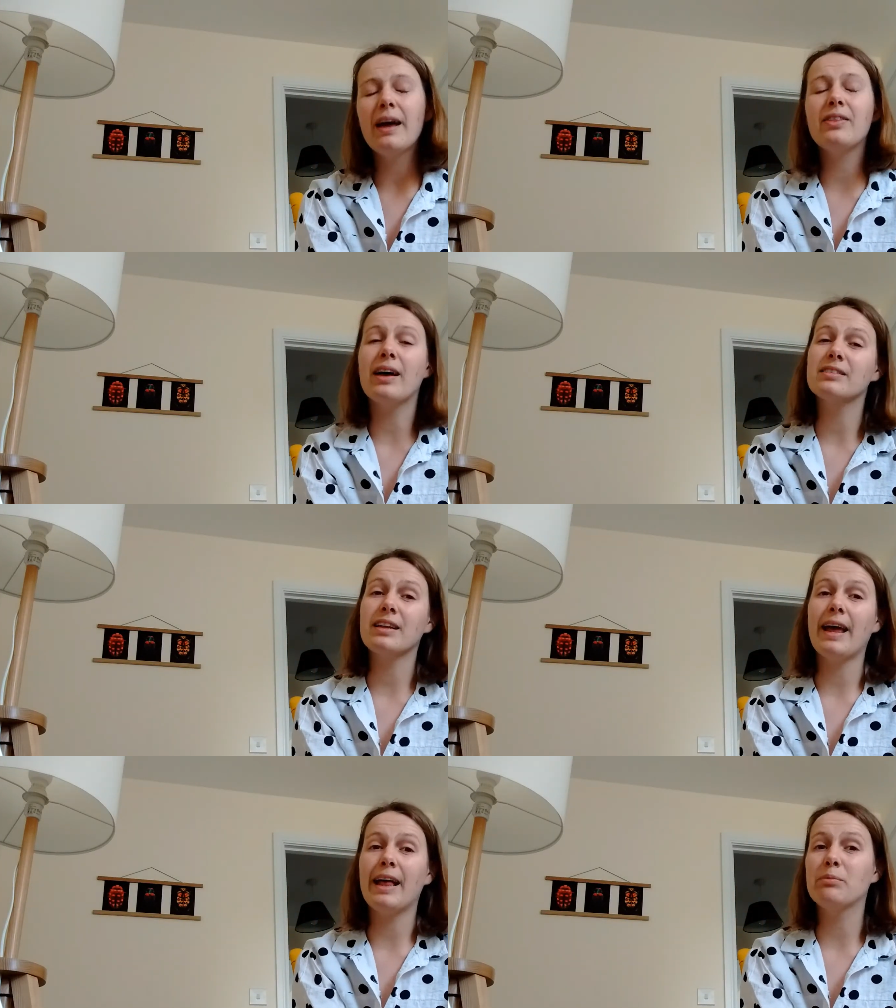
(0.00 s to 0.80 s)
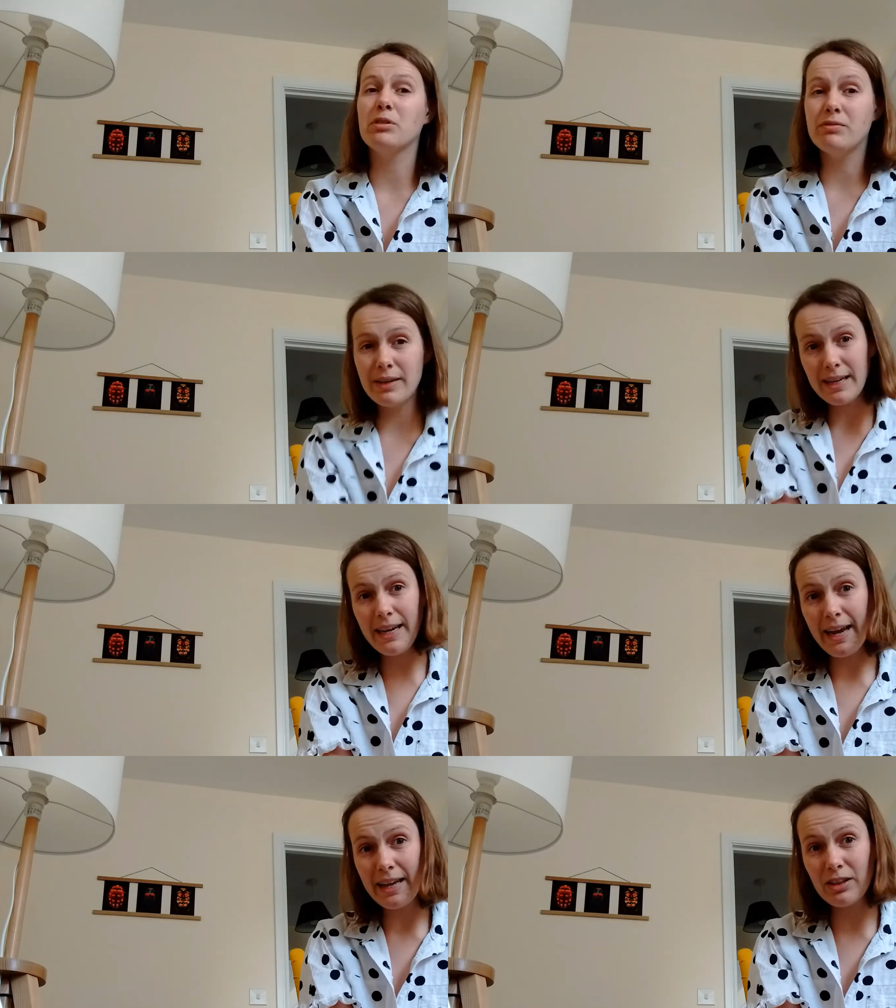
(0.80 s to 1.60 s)
and that's going to help you really
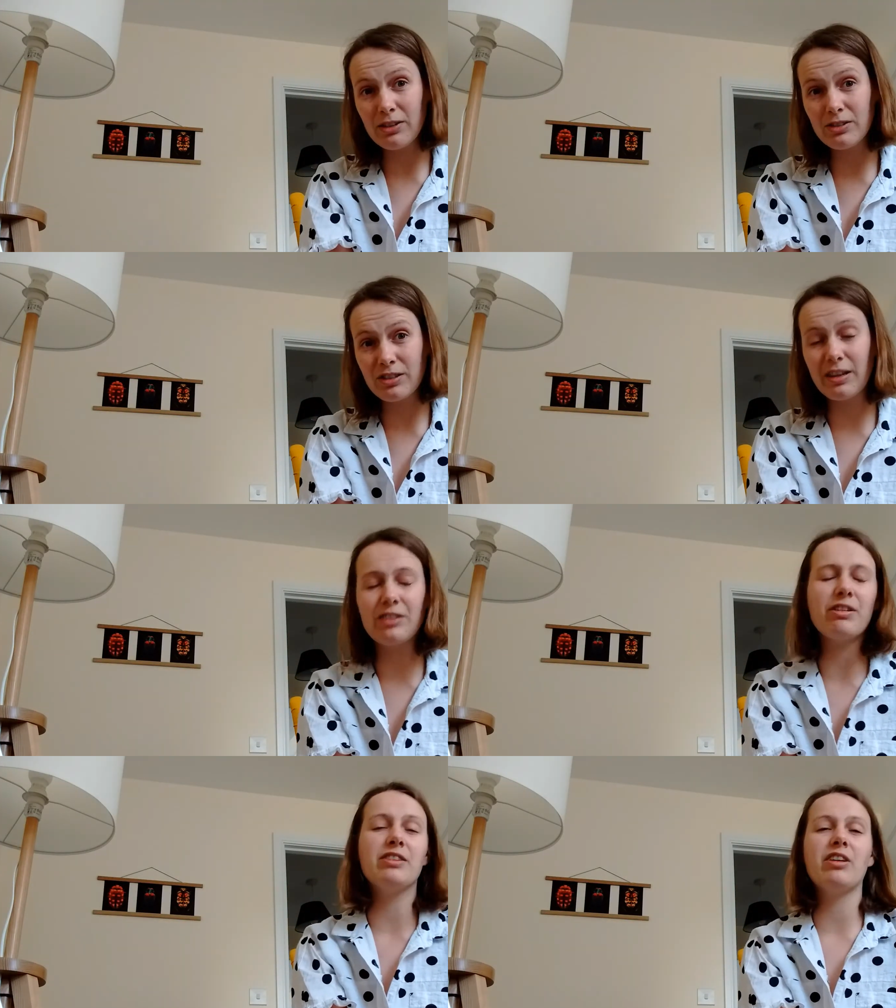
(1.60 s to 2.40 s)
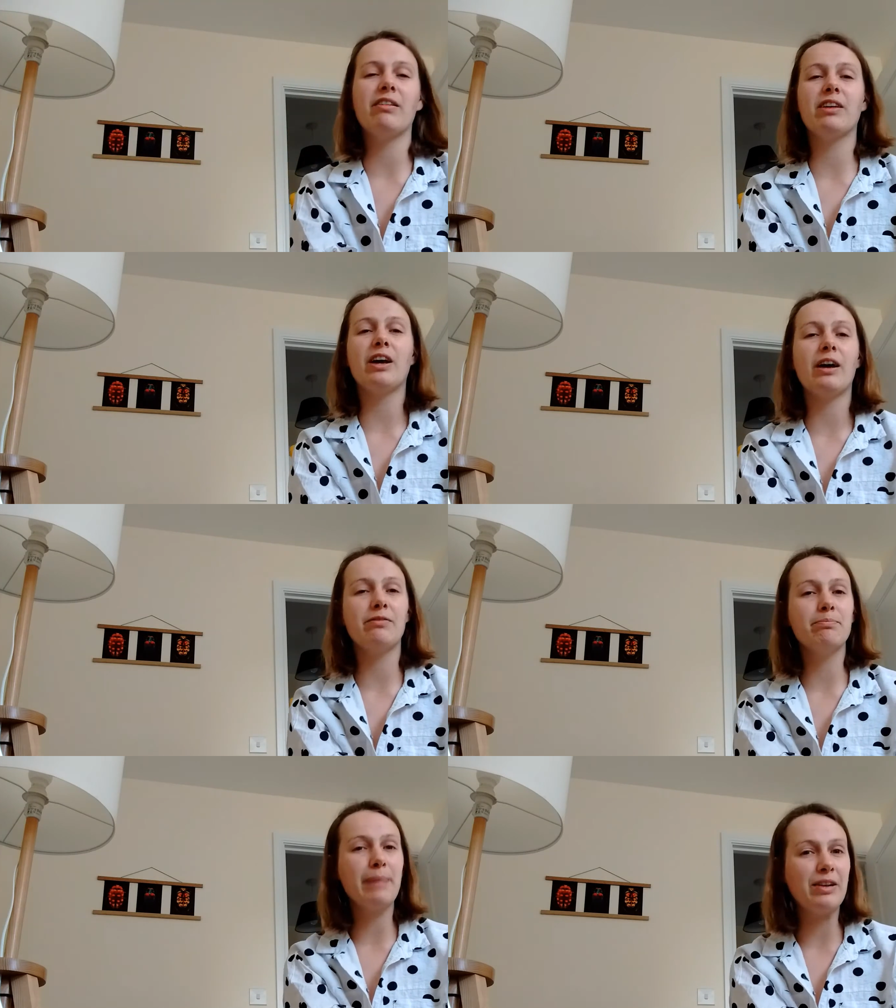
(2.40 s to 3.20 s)
hit those success criteria of
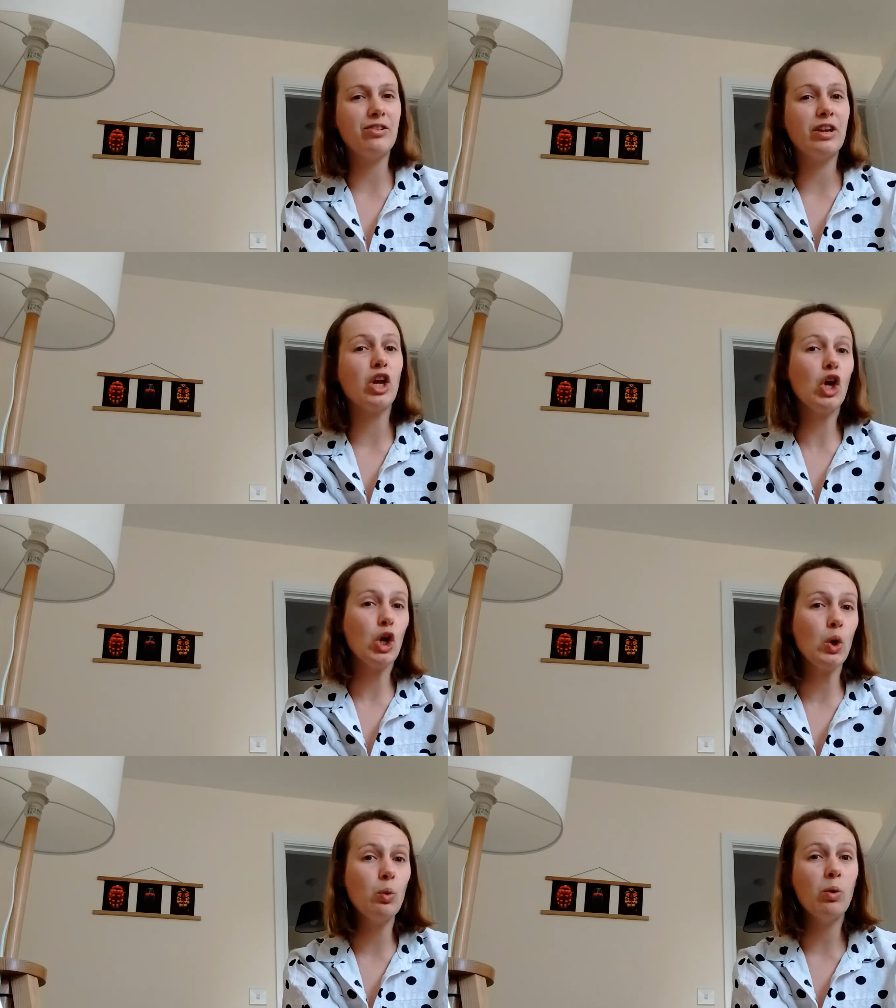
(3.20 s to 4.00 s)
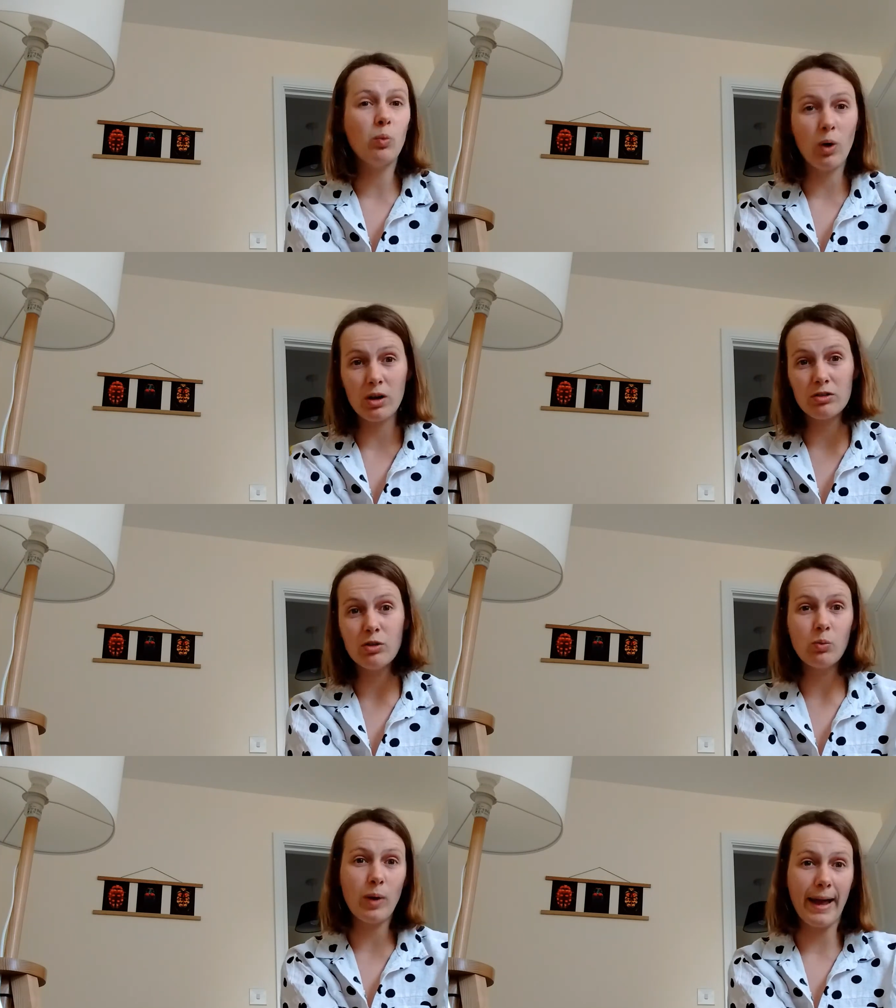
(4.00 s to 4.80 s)
mentioning who, what,
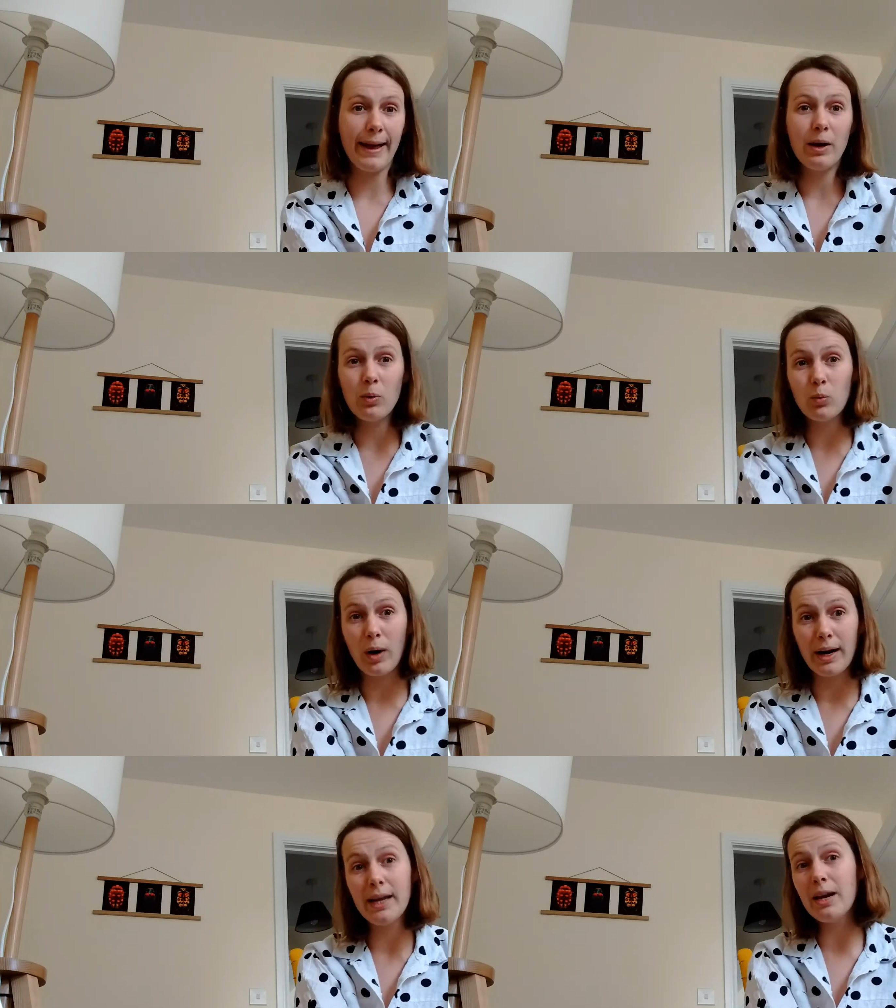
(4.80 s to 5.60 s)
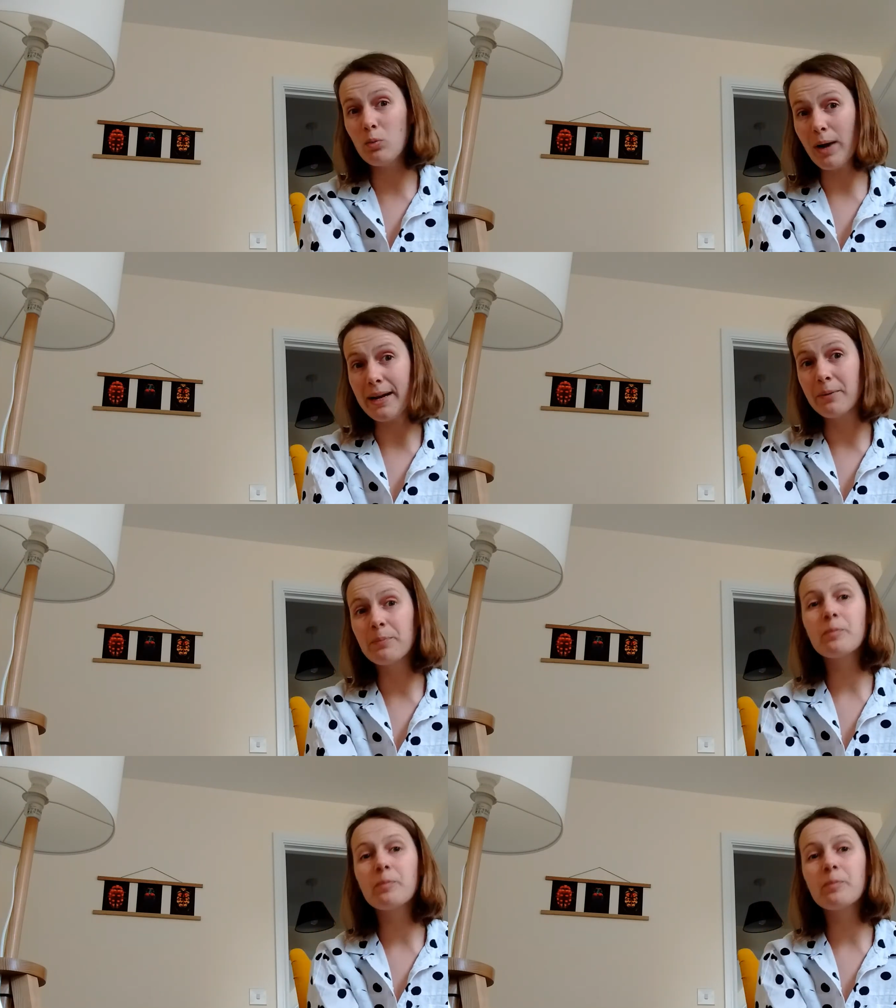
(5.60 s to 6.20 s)
where, why, and when.